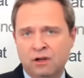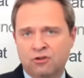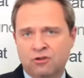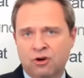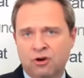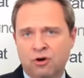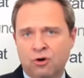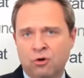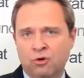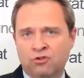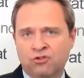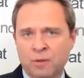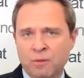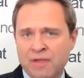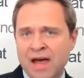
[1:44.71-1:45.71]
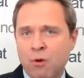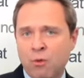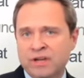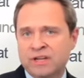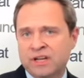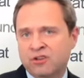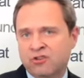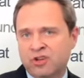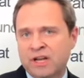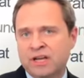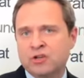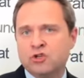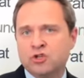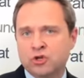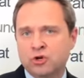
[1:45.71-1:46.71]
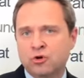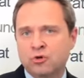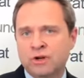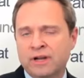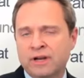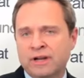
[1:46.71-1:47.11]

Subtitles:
So some of that we did see in June.